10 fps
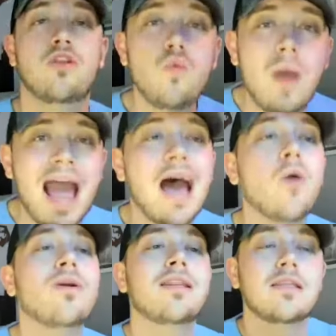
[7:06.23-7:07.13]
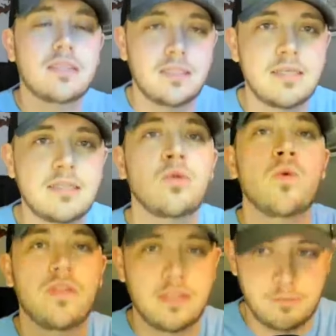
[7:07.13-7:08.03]
throughout the season
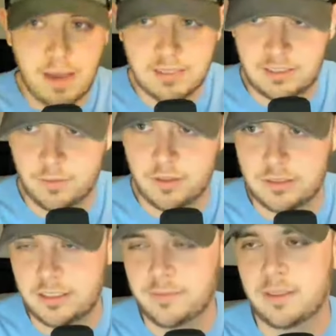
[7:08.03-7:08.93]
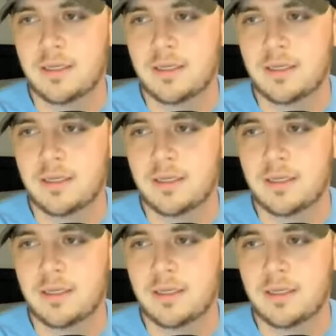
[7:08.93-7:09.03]
with this basketball team.